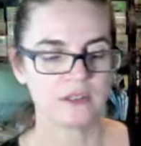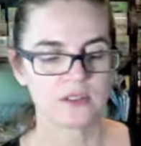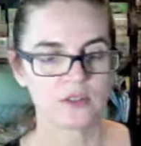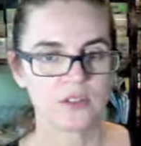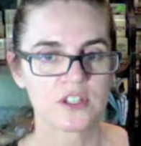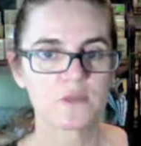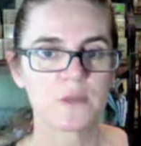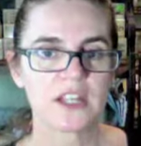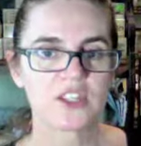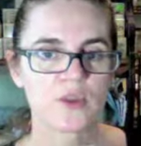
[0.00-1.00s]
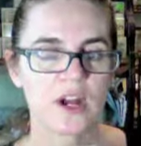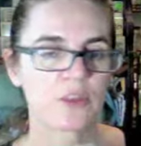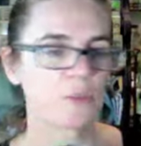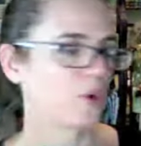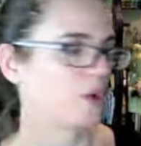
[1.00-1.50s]
So this is by
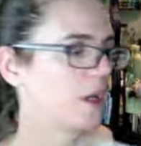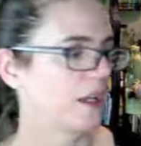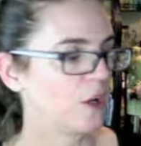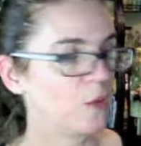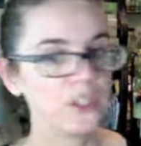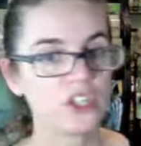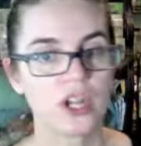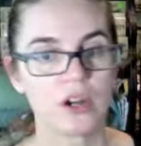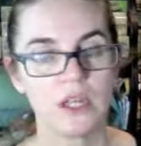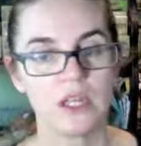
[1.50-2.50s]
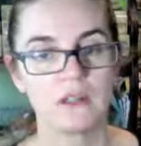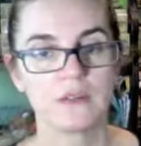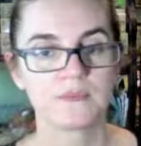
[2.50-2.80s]
Strathmore, and I'll be sharing,